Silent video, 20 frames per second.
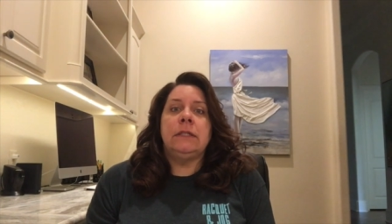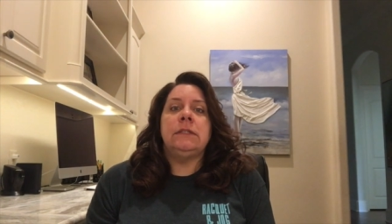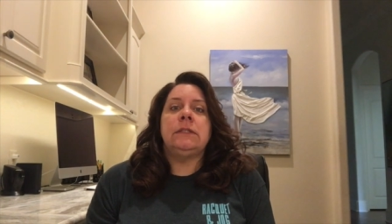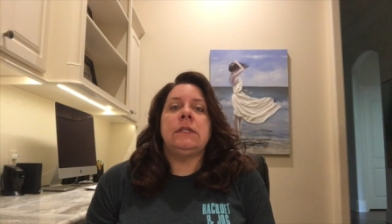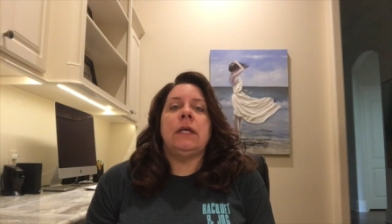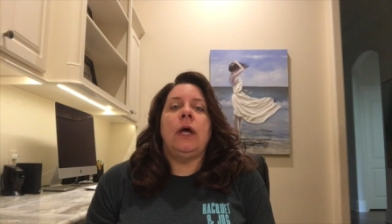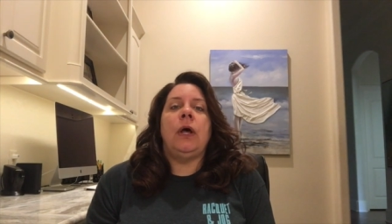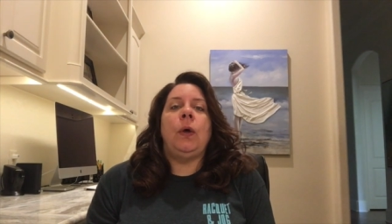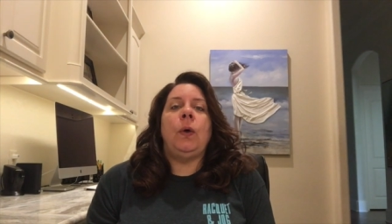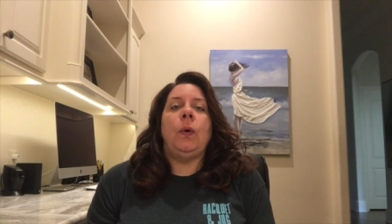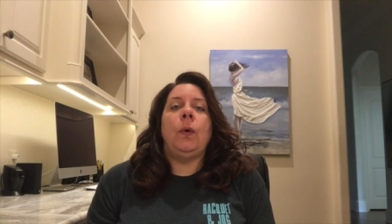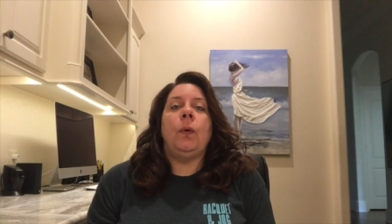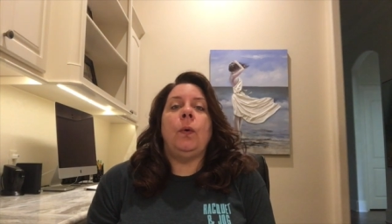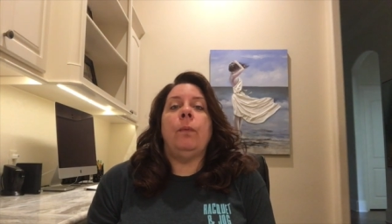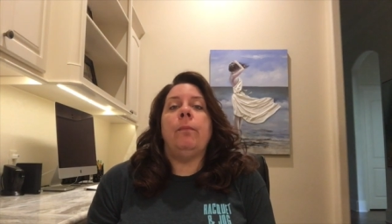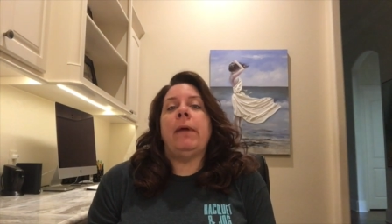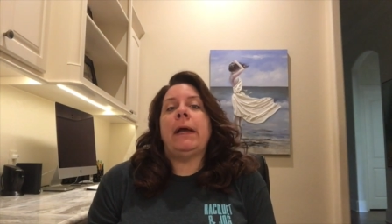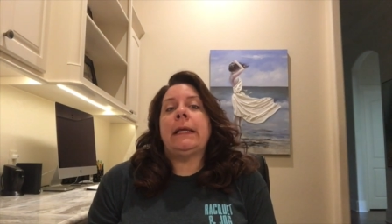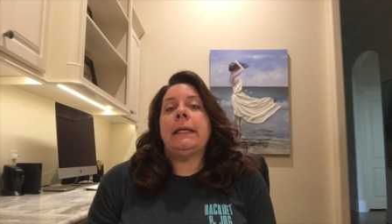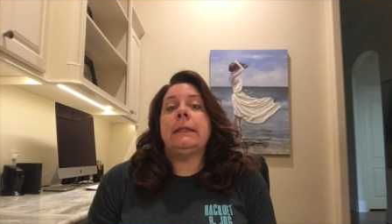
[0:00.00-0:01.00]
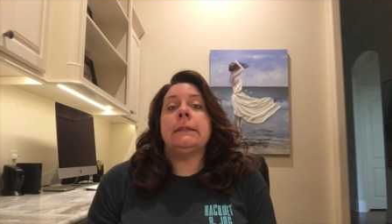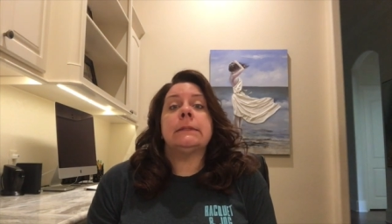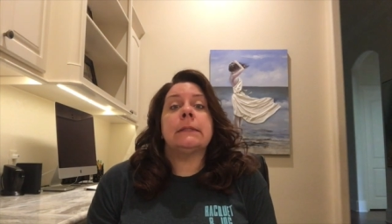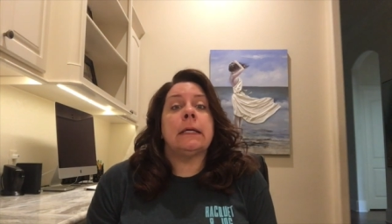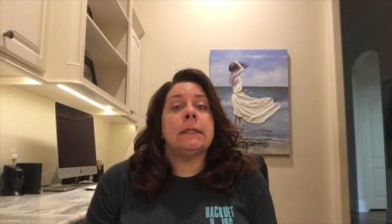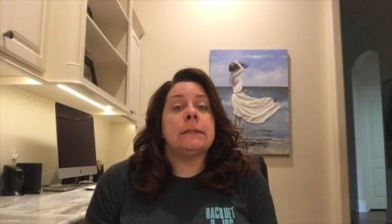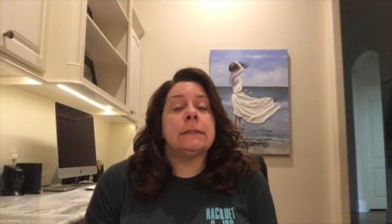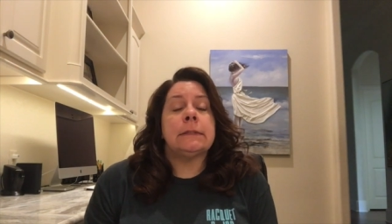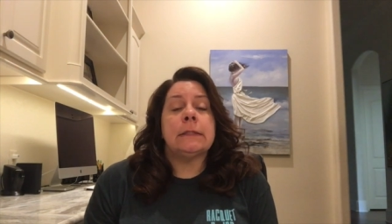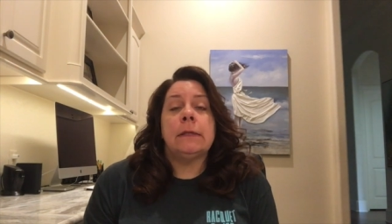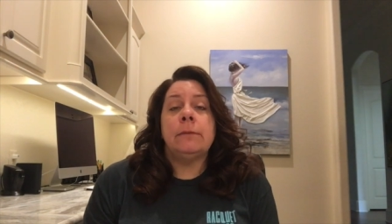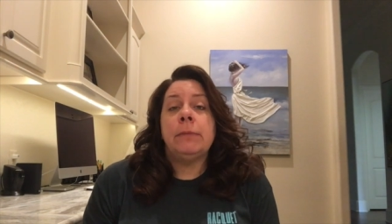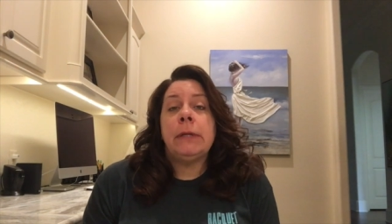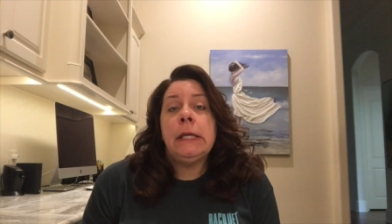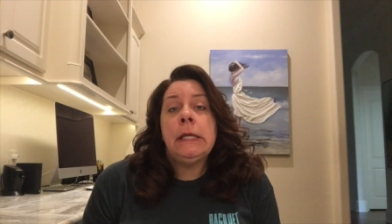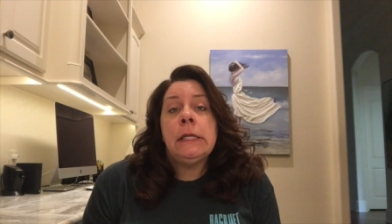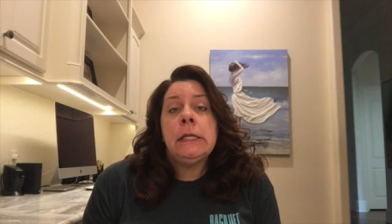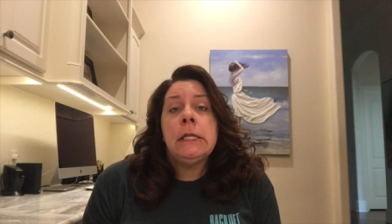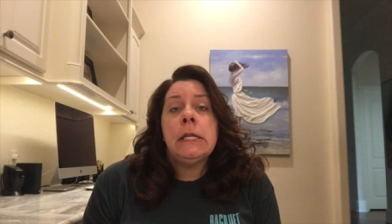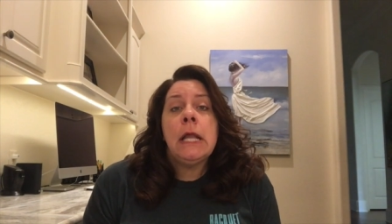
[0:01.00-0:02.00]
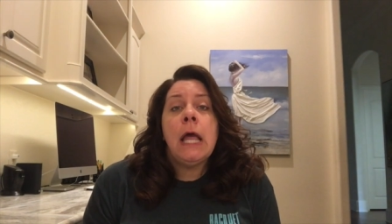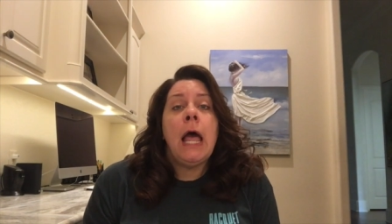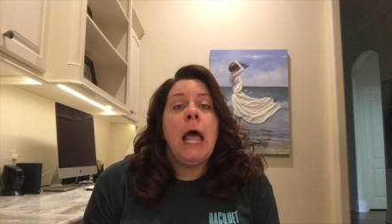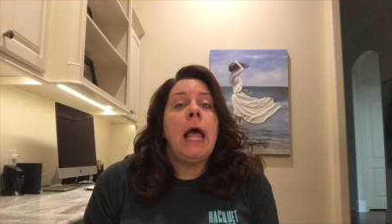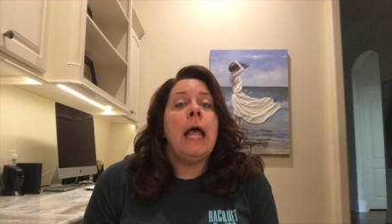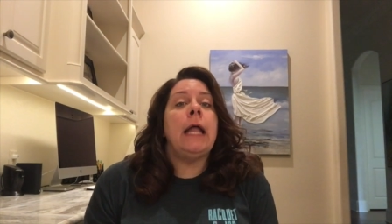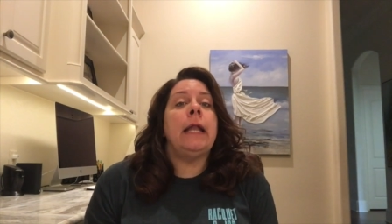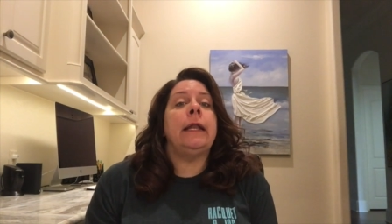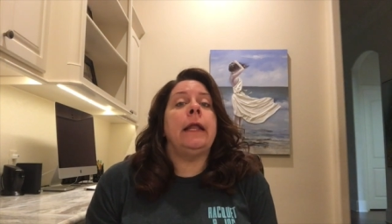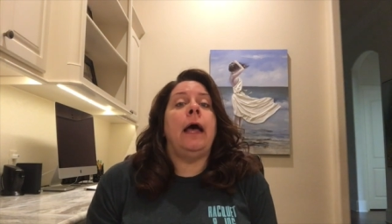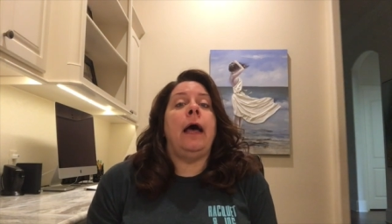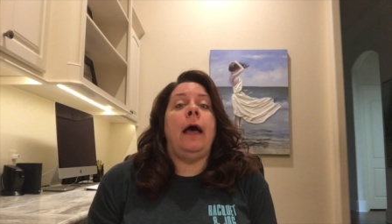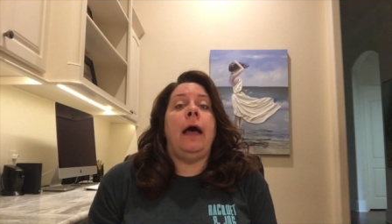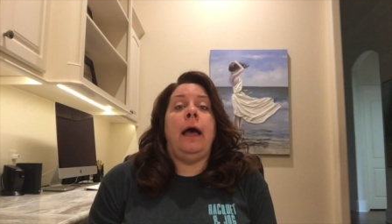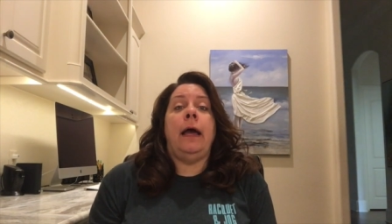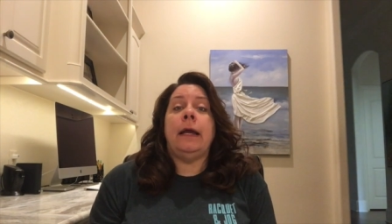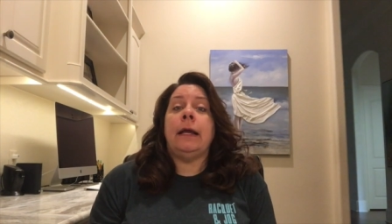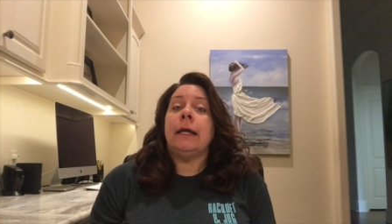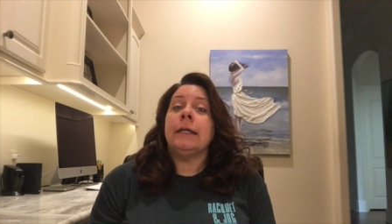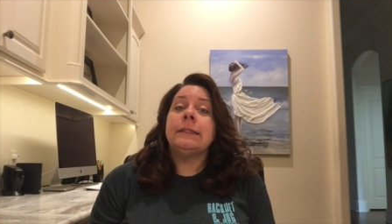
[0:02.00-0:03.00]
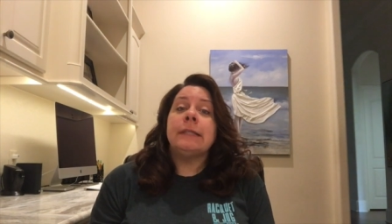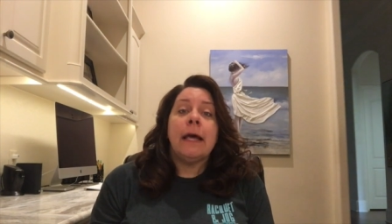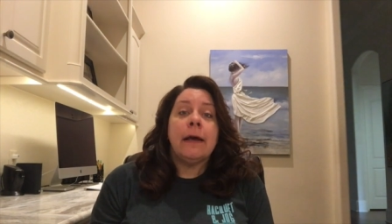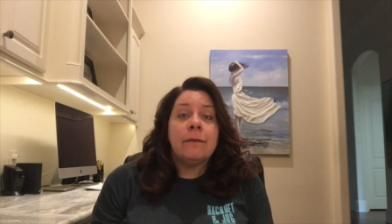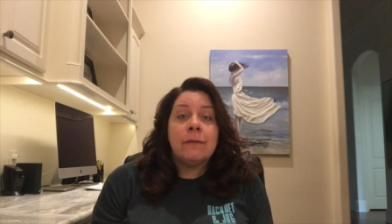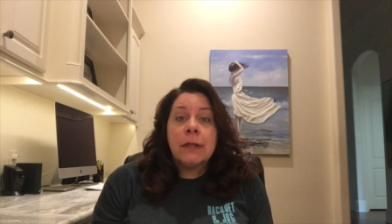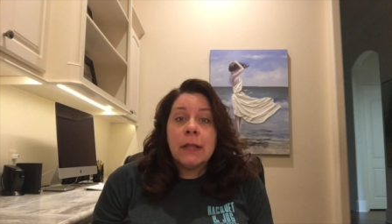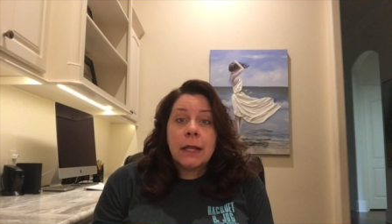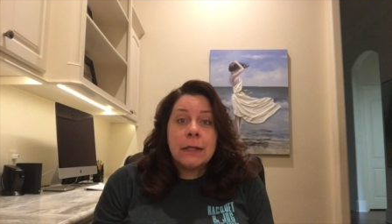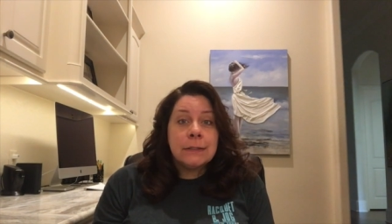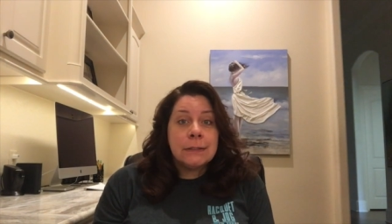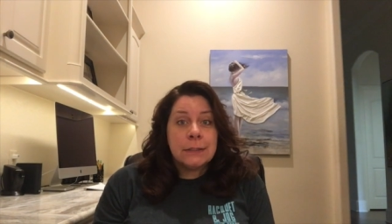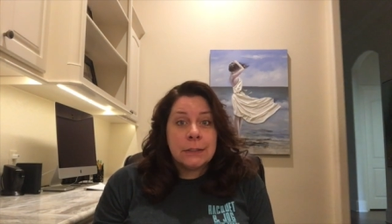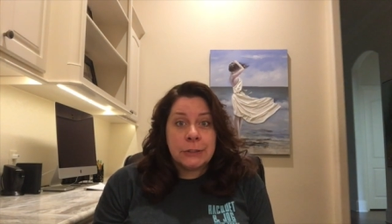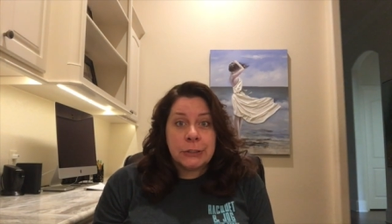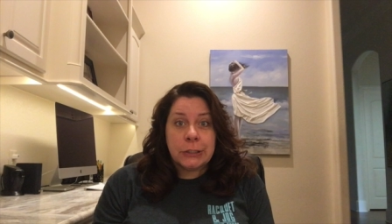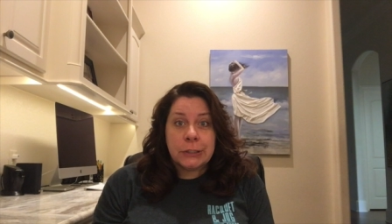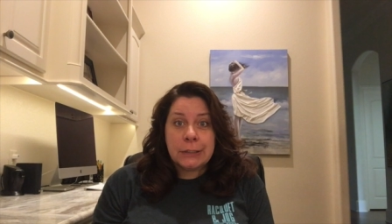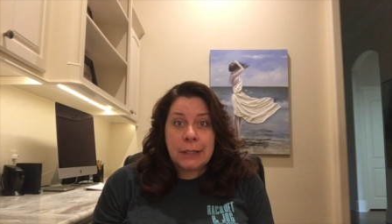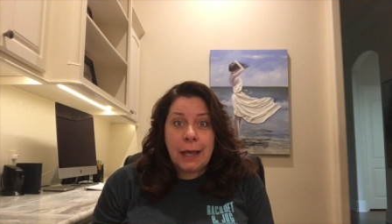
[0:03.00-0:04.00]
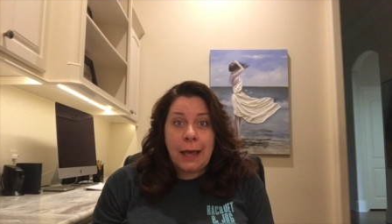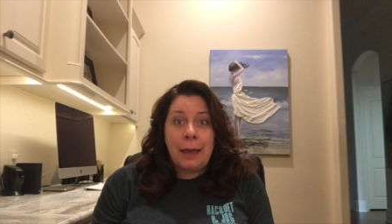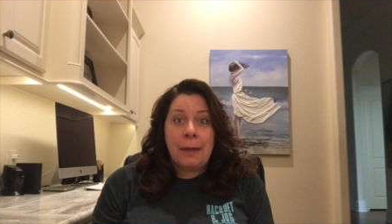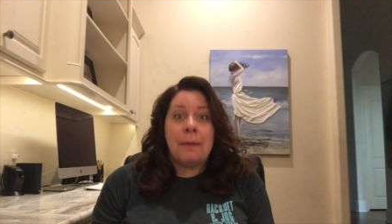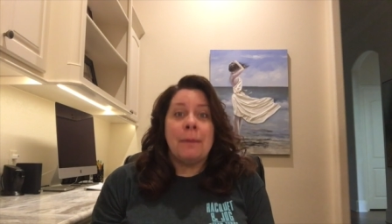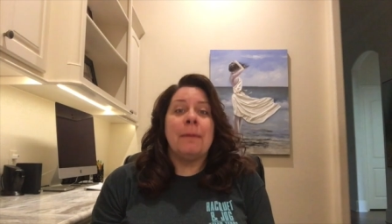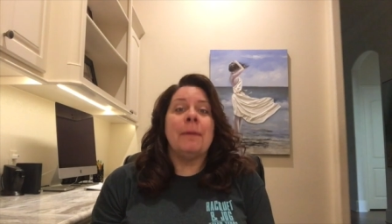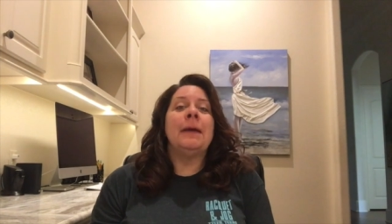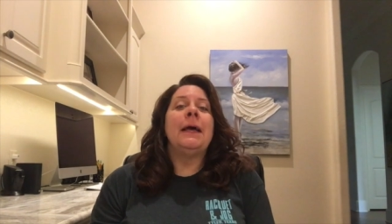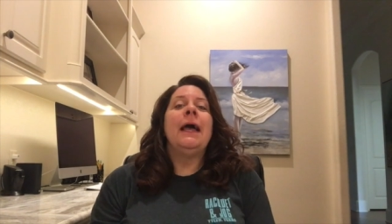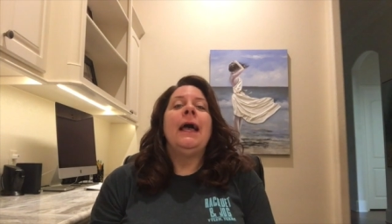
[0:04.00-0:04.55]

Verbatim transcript: So my kids got to sleep in. I got to have a lot of stitching time.